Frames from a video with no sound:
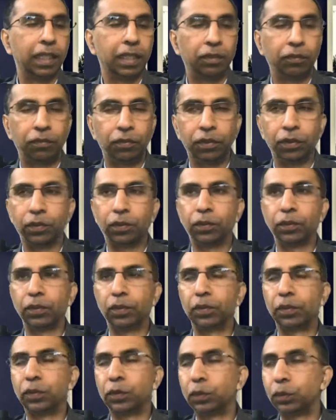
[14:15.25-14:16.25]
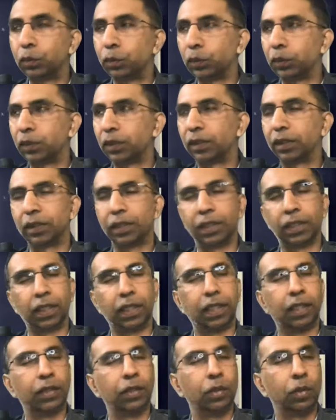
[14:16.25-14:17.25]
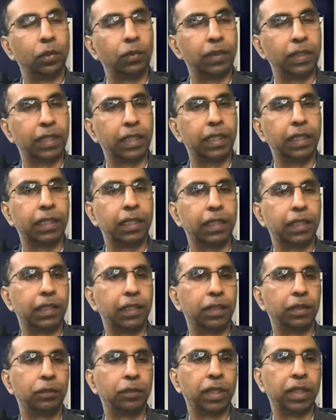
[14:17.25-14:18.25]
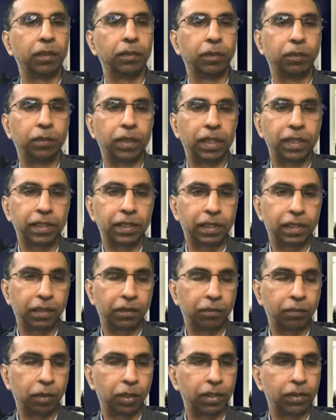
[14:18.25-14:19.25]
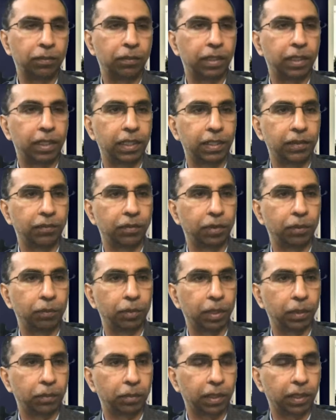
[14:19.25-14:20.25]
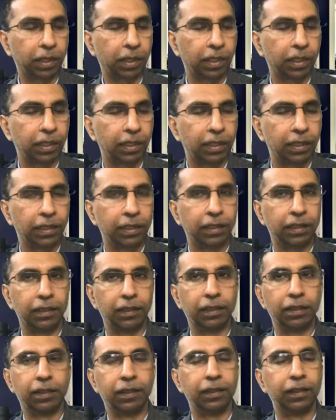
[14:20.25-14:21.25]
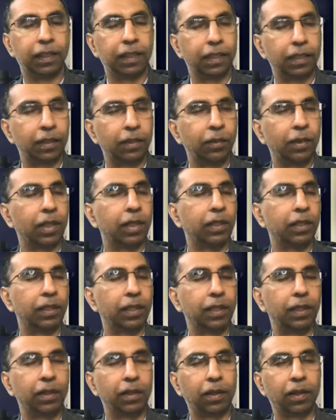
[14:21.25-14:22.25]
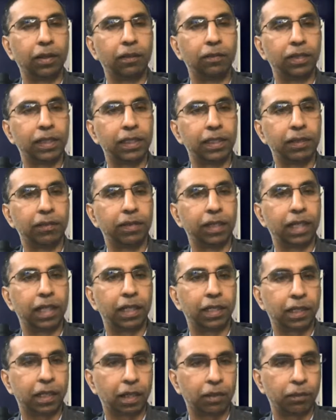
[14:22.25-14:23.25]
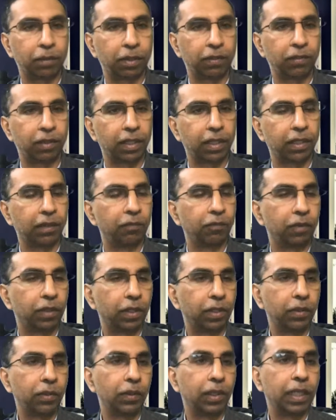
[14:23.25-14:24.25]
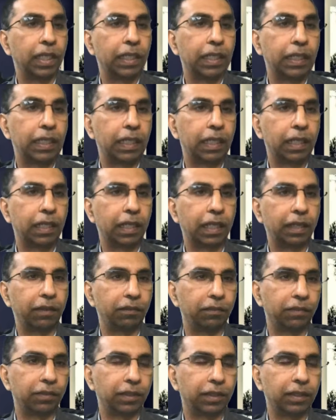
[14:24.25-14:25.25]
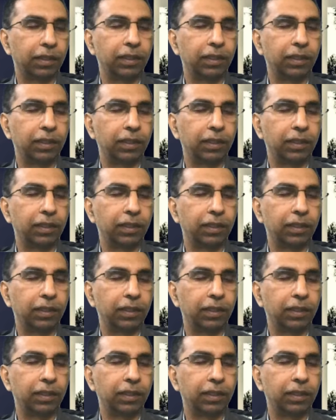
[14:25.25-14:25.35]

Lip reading: if you choose and go with an intent to become a merchant of possibilities for people, then they'll always have a red carpet welcome for you in their life.